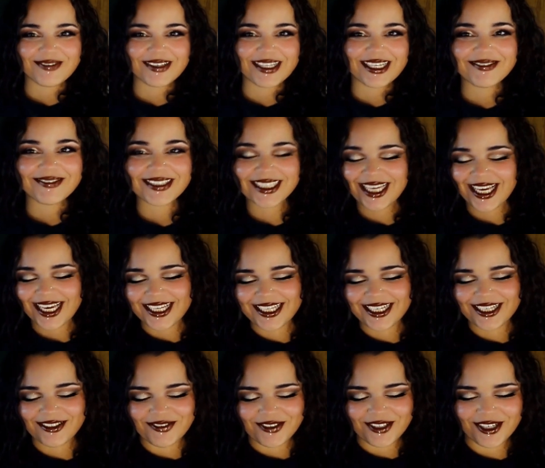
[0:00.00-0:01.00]
My name is
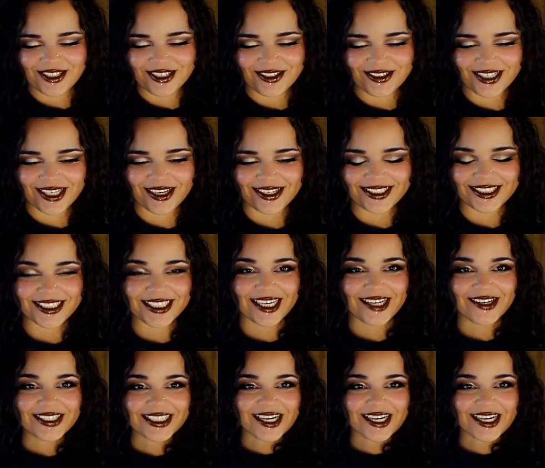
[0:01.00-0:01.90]
Kayla. If you're new here on this channel,